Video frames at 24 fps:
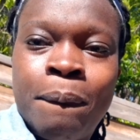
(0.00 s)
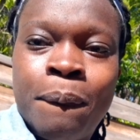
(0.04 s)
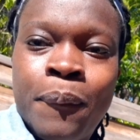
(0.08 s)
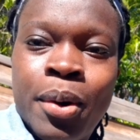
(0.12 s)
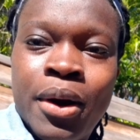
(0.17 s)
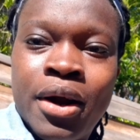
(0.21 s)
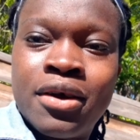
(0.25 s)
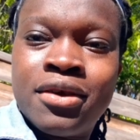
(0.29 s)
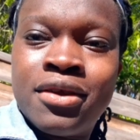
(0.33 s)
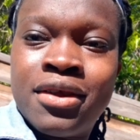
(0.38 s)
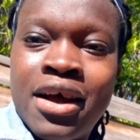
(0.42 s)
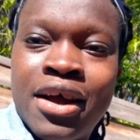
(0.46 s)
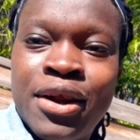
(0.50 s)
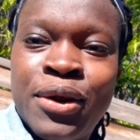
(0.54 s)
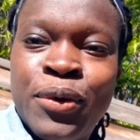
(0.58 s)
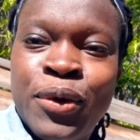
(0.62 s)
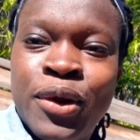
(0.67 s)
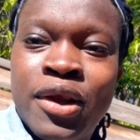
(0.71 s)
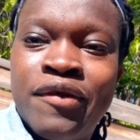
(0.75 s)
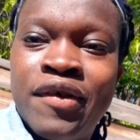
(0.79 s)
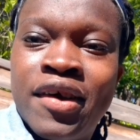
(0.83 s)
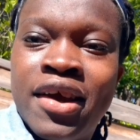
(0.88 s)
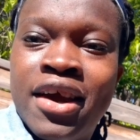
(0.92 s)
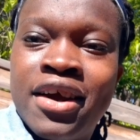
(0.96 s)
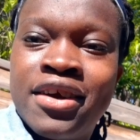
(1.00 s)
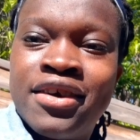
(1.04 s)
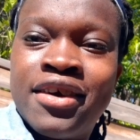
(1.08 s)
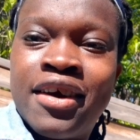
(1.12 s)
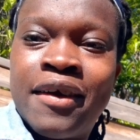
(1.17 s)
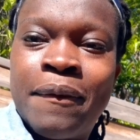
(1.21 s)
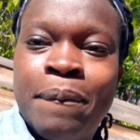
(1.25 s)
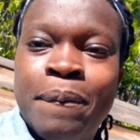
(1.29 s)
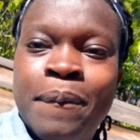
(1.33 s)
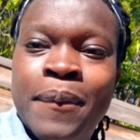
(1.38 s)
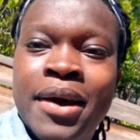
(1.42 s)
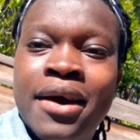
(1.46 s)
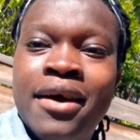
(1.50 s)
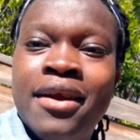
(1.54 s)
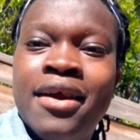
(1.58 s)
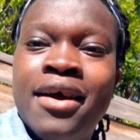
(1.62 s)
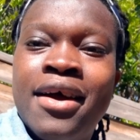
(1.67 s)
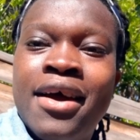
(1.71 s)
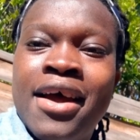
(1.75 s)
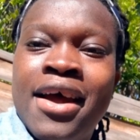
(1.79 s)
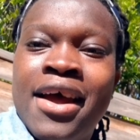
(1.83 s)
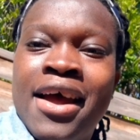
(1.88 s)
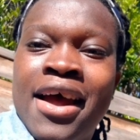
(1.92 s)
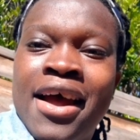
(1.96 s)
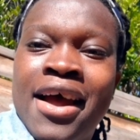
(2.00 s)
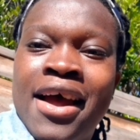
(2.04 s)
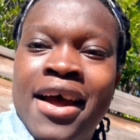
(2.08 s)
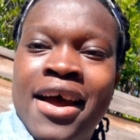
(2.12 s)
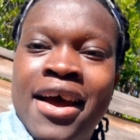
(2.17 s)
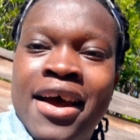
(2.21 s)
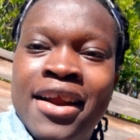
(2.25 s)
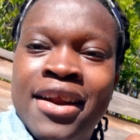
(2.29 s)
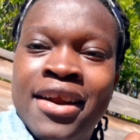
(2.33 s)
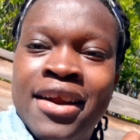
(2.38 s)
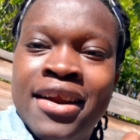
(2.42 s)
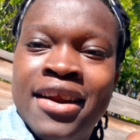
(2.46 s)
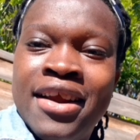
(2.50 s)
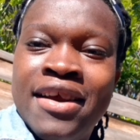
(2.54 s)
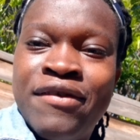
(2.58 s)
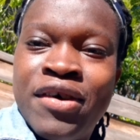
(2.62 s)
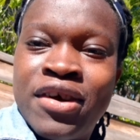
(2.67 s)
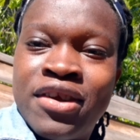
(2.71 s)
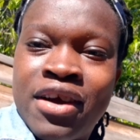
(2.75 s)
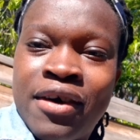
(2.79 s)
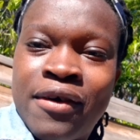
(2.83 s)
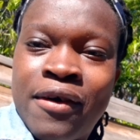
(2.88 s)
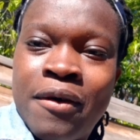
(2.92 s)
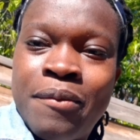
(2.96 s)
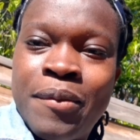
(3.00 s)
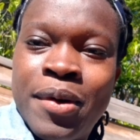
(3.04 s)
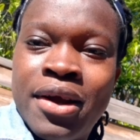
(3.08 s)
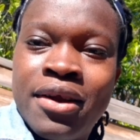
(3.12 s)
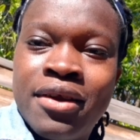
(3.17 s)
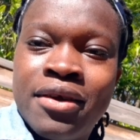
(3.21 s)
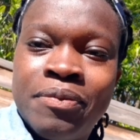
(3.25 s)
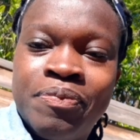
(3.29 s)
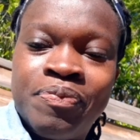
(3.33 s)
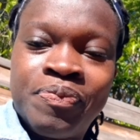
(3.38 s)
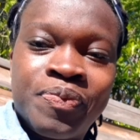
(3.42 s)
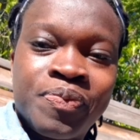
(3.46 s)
press that notification bell, and leave us a comment.